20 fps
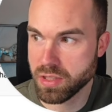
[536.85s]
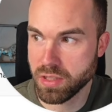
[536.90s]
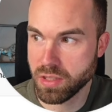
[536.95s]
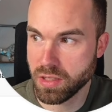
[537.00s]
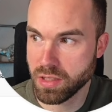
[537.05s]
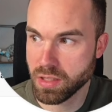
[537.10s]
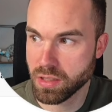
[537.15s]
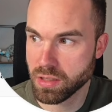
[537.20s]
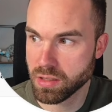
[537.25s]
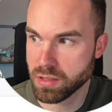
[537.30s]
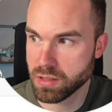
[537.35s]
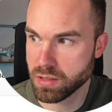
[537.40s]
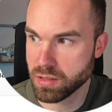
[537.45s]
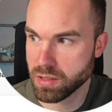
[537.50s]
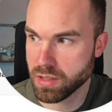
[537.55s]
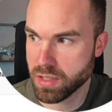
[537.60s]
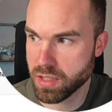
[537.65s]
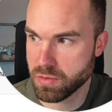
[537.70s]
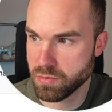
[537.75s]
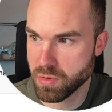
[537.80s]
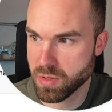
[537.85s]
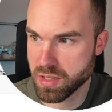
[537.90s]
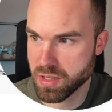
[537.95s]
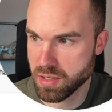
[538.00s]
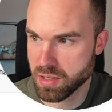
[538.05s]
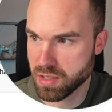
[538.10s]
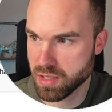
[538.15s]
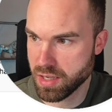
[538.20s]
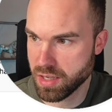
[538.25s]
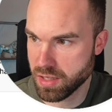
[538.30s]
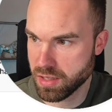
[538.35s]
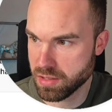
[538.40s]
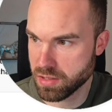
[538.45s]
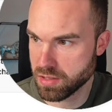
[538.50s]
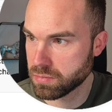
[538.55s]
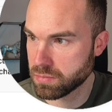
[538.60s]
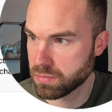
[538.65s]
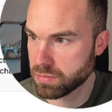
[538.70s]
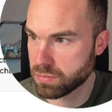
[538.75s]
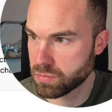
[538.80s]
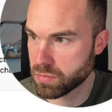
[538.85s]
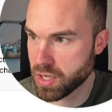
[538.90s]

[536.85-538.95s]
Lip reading: eagle in a wizard hat,